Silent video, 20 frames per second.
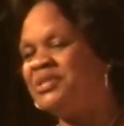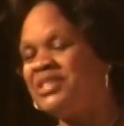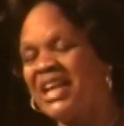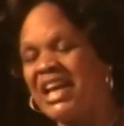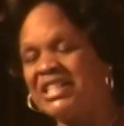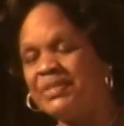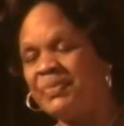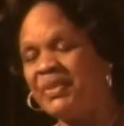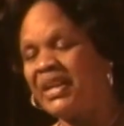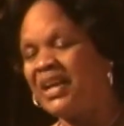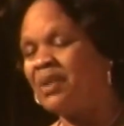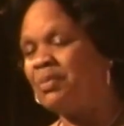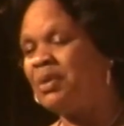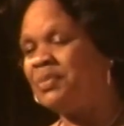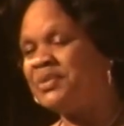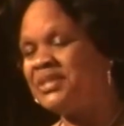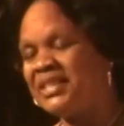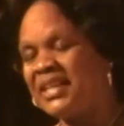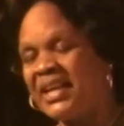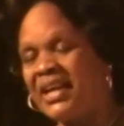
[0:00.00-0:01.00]
She asked me to come
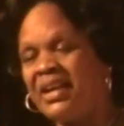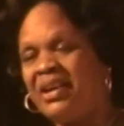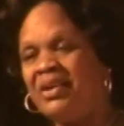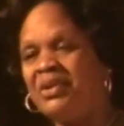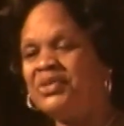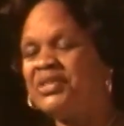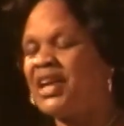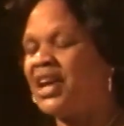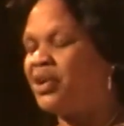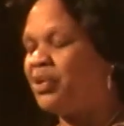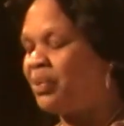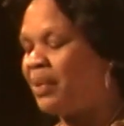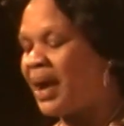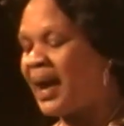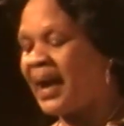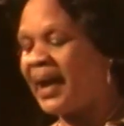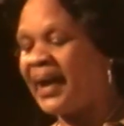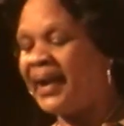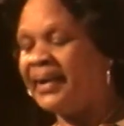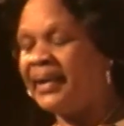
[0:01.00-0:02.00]
upstairs. I
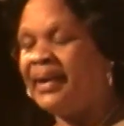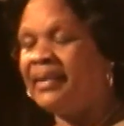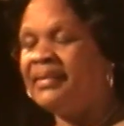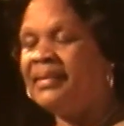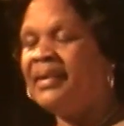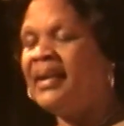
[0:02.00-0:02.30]
cried.